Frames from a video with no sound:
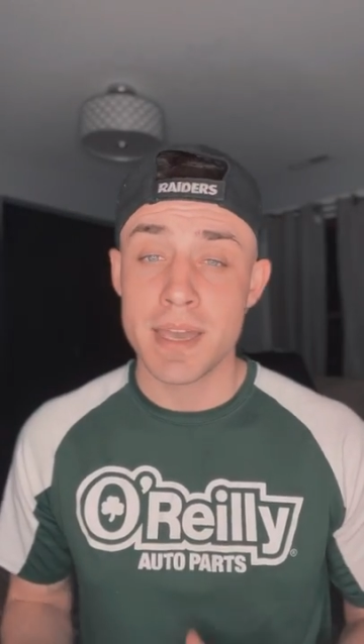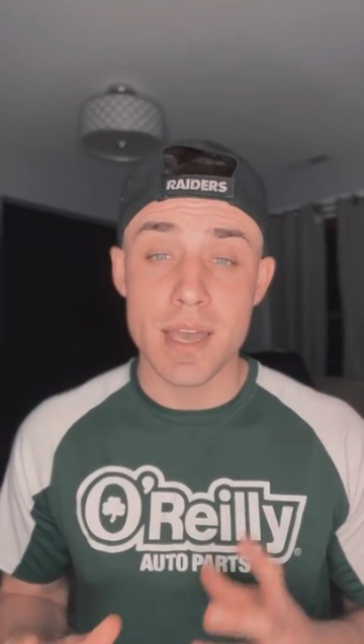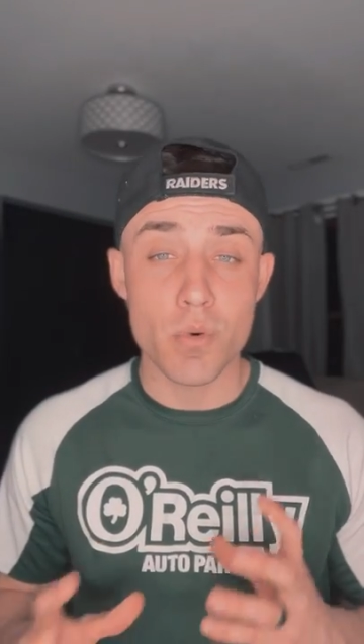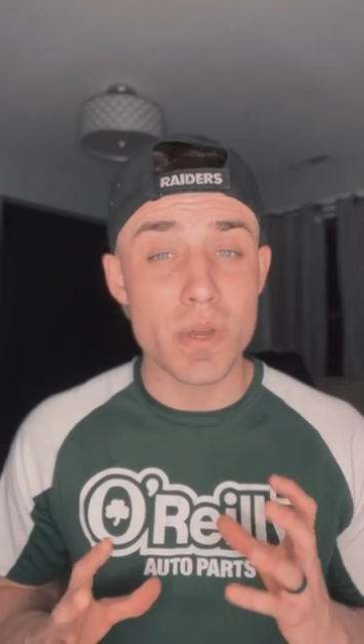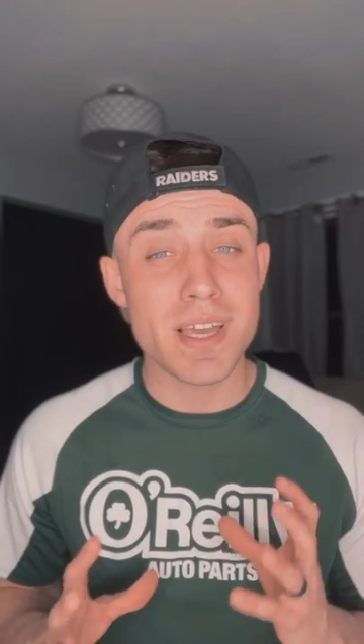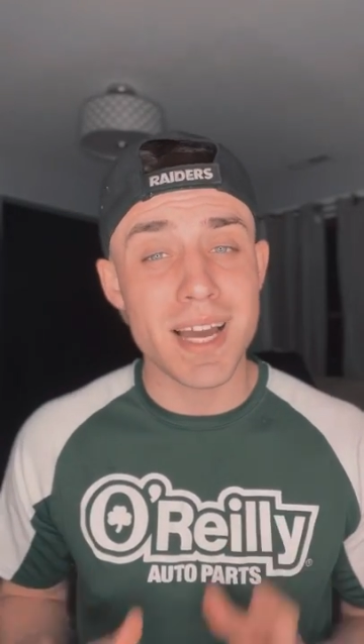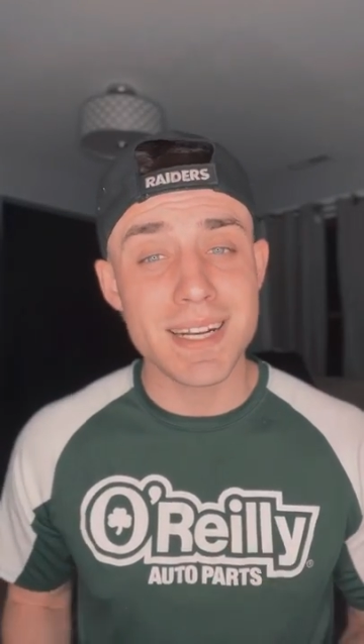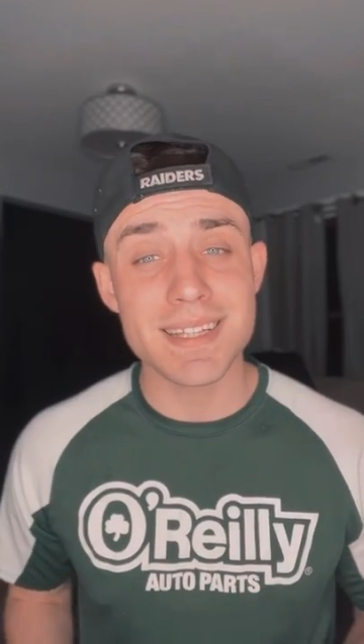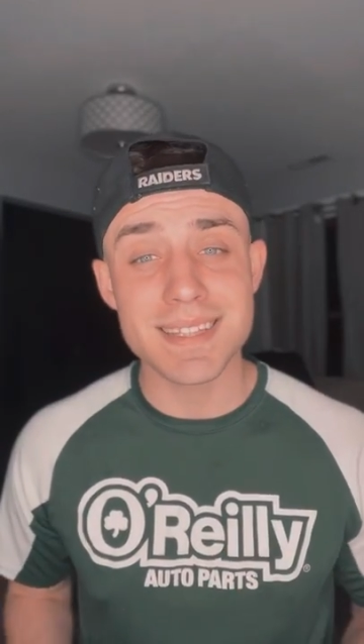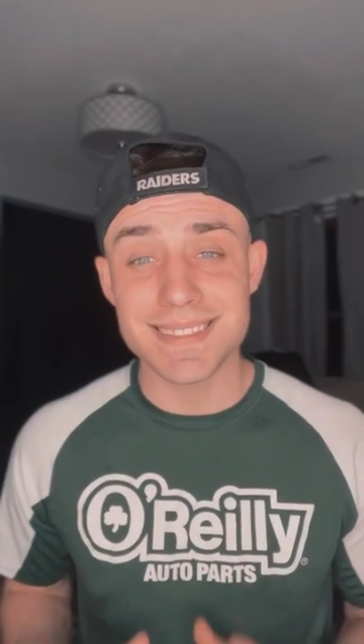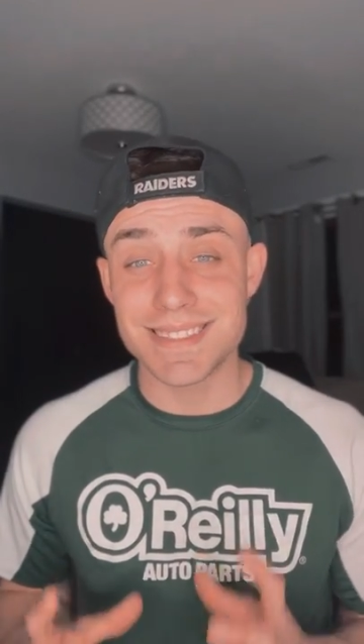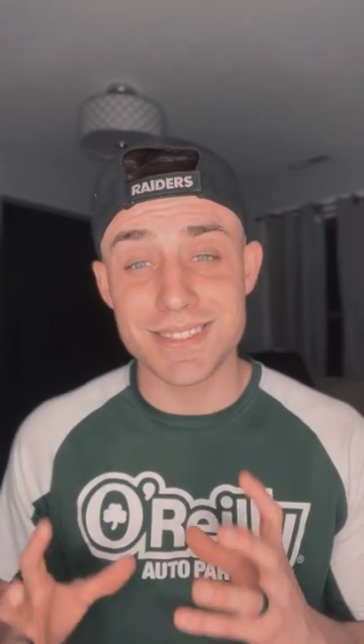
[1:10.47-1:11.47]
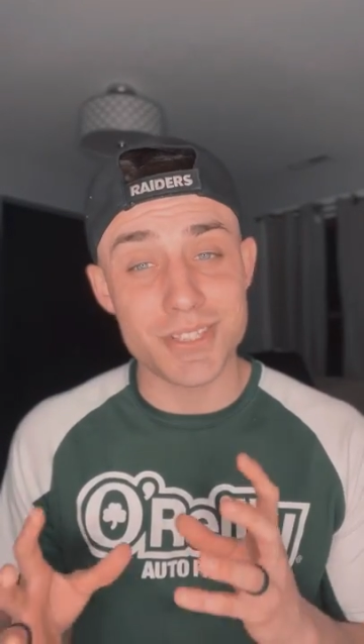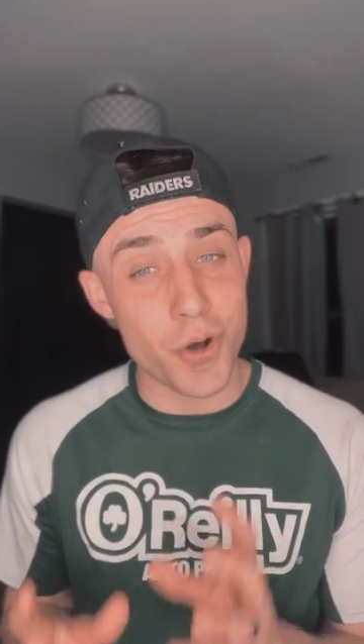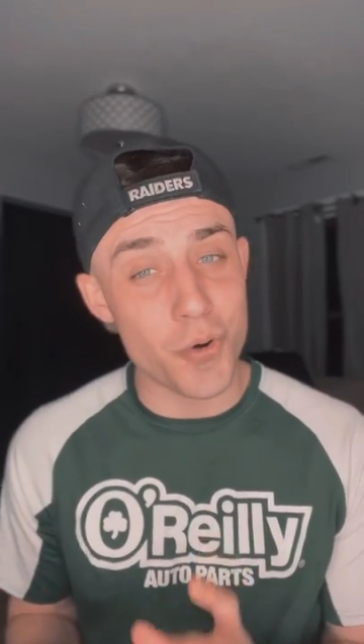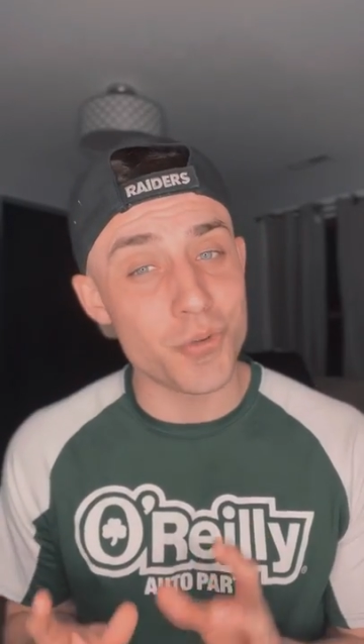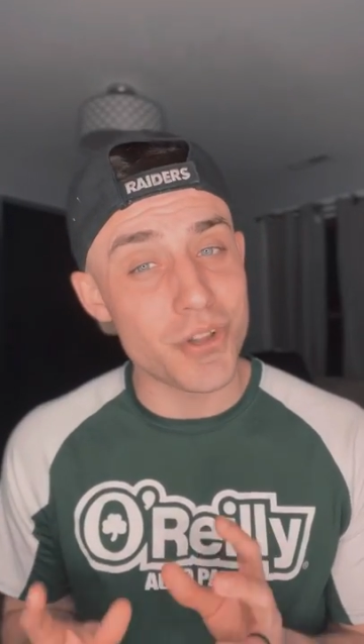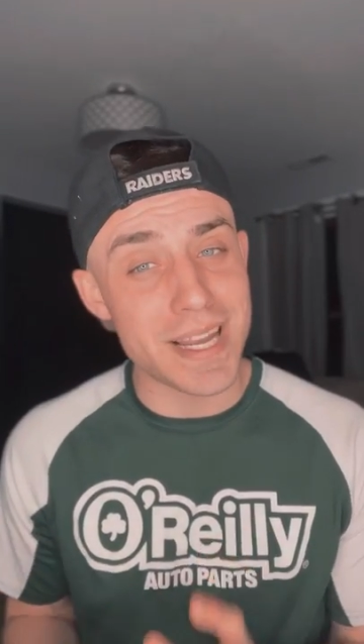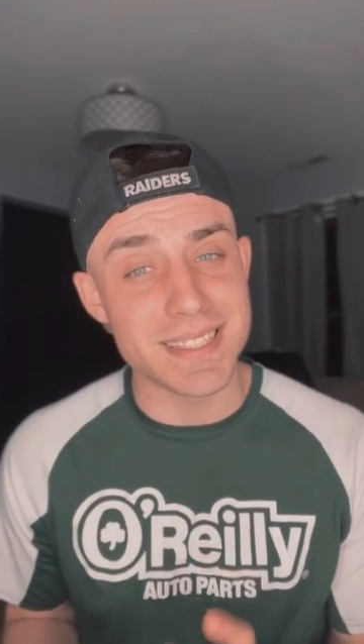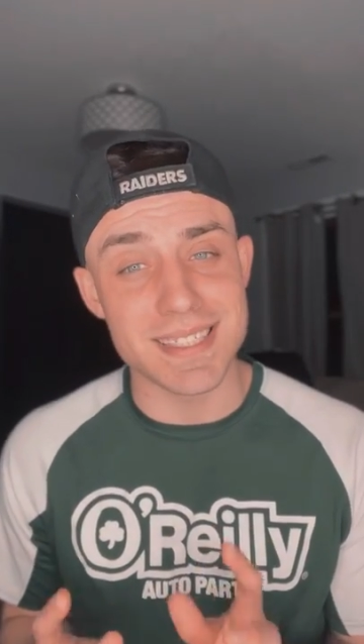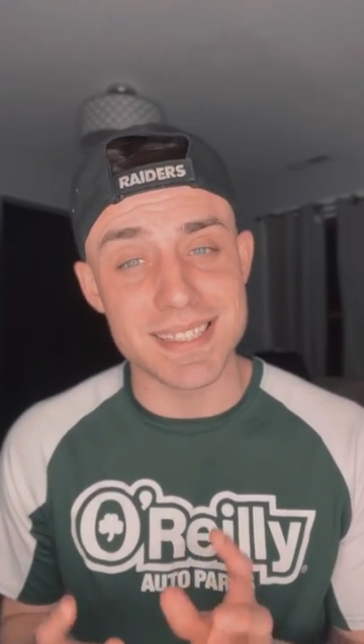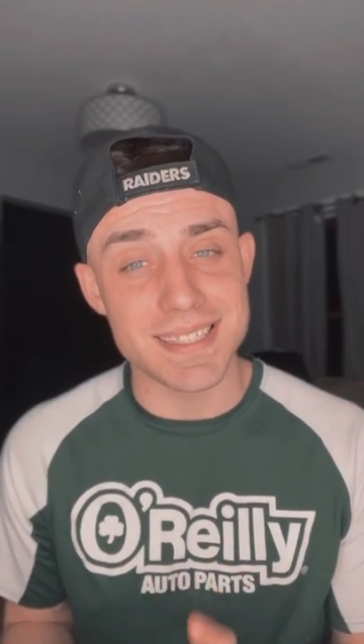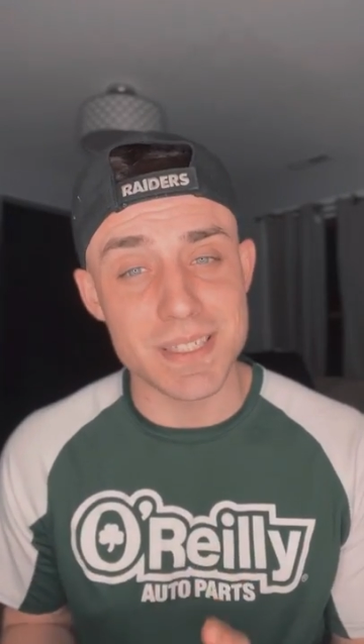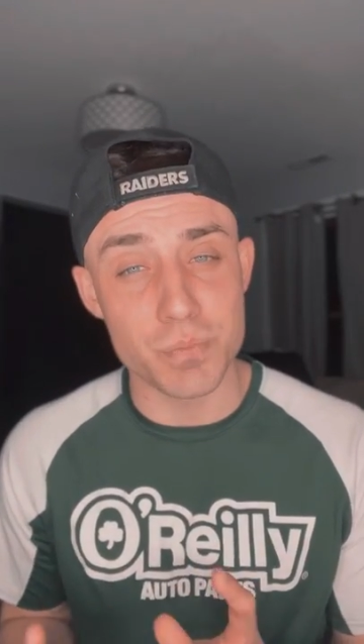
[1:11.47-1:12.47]
and we kind of don't like to
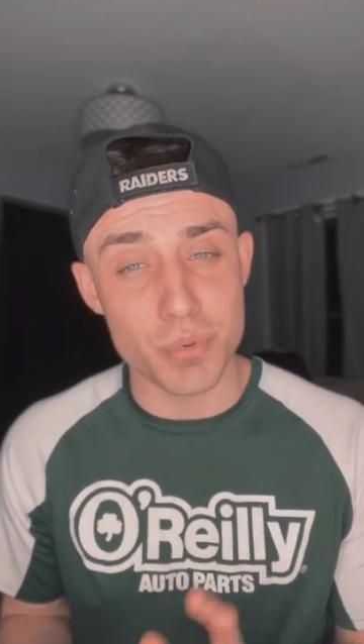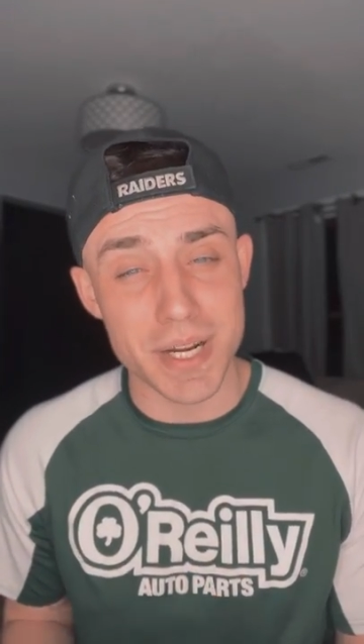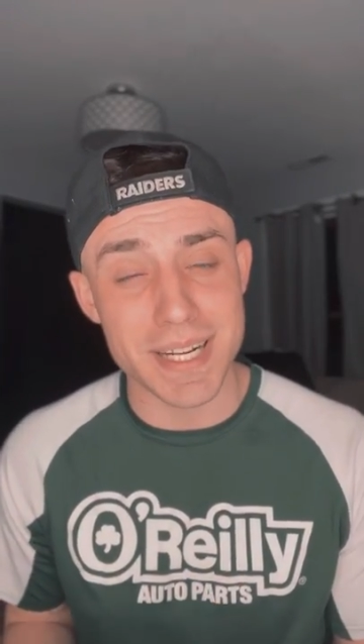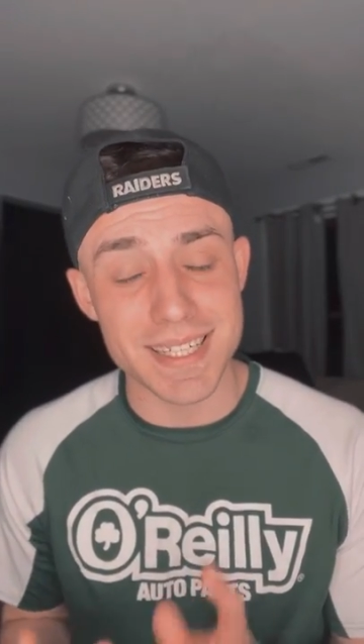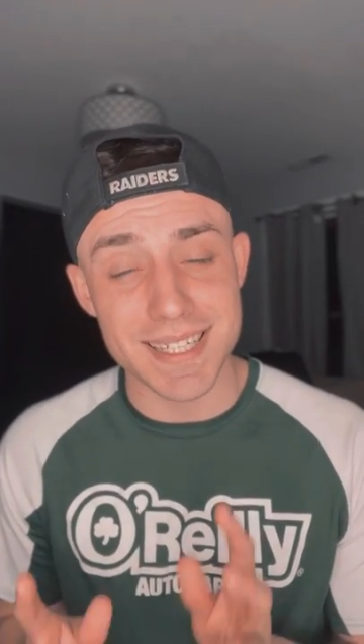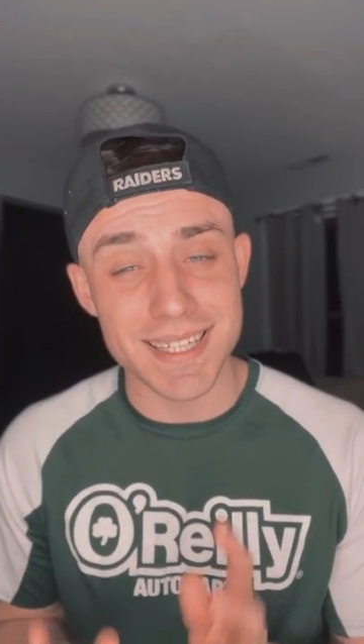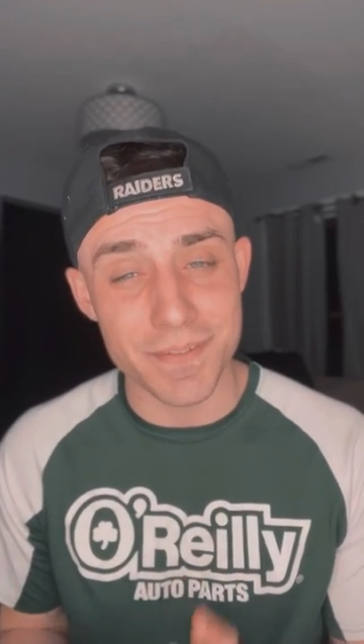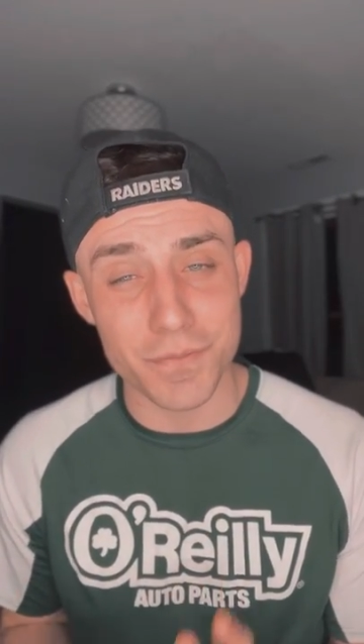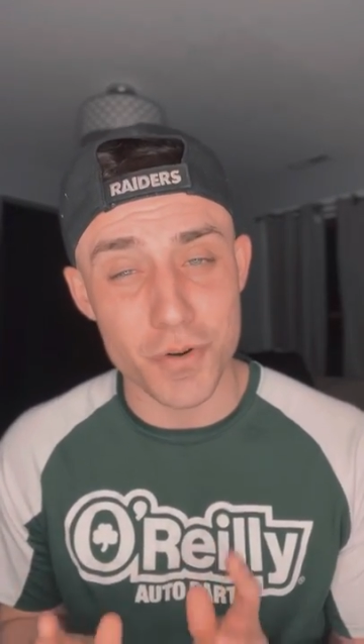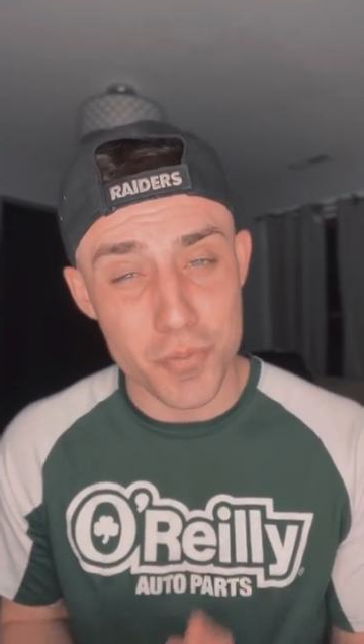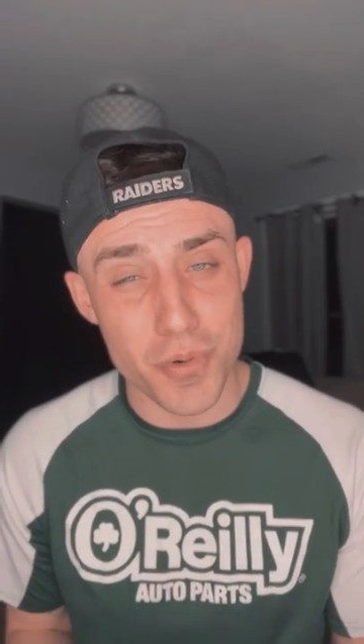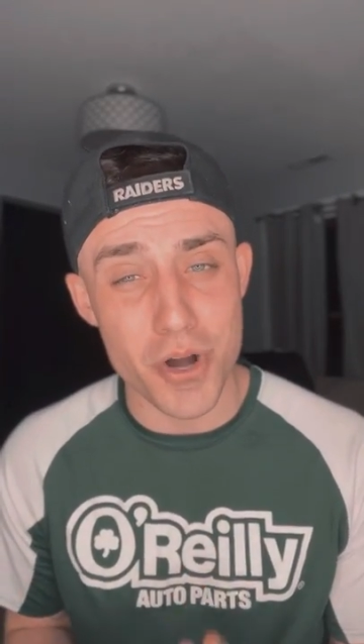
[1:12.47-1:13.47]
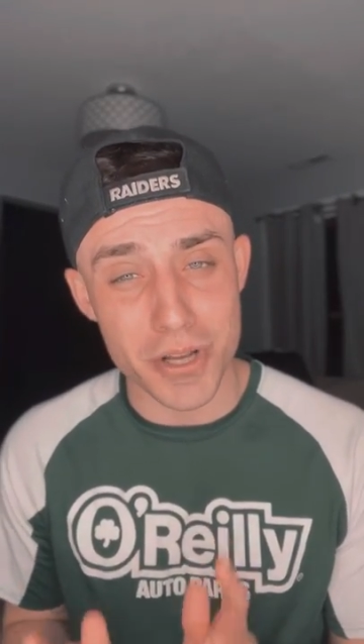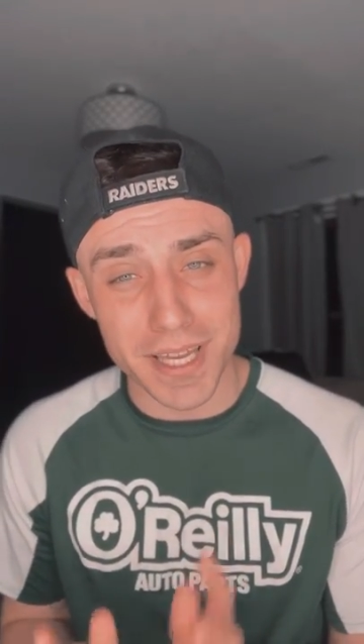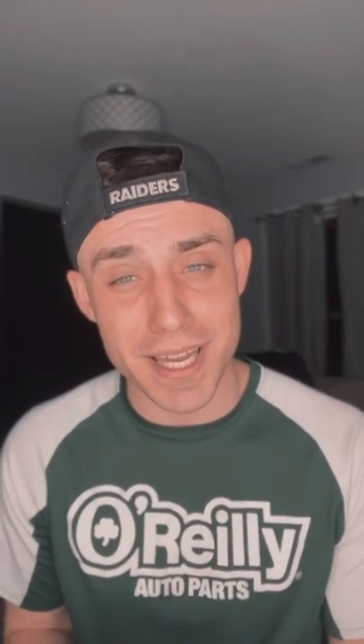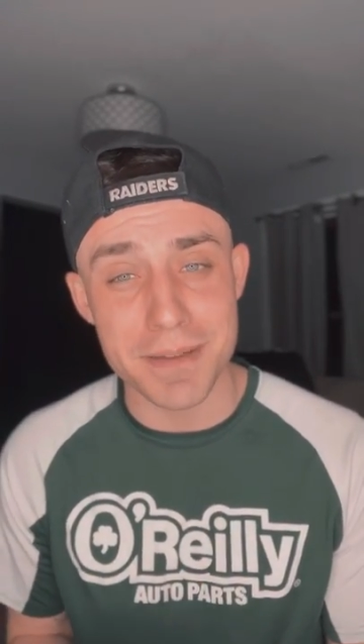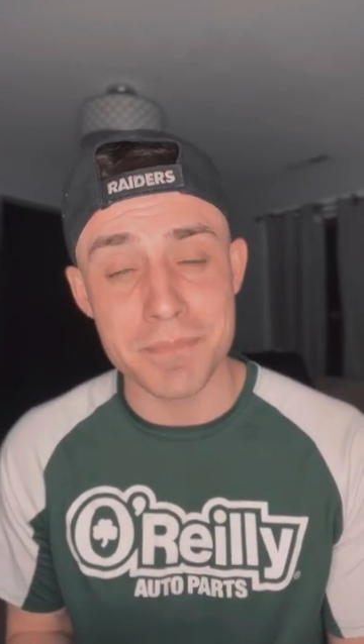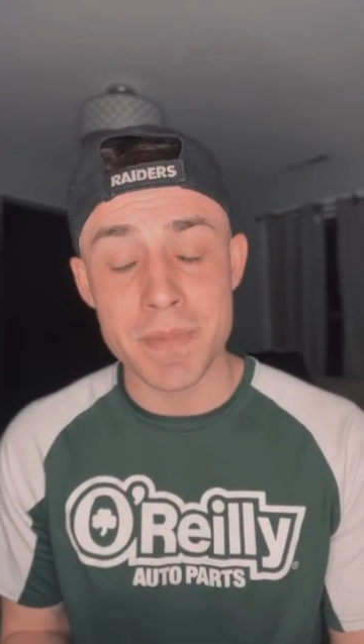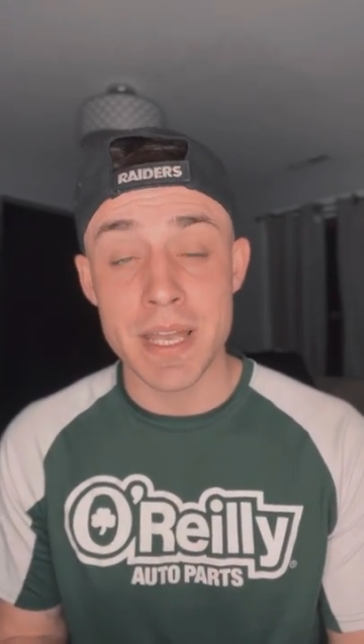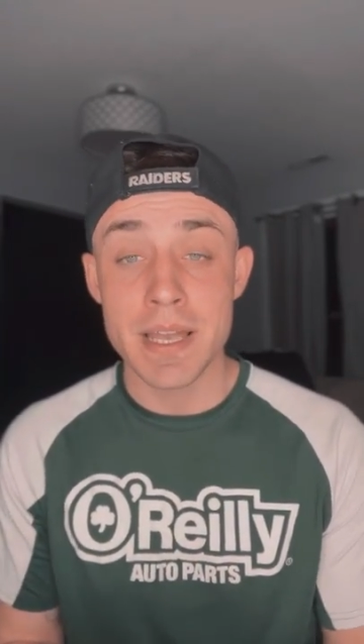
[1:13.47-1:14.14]
see Brandon in the football game.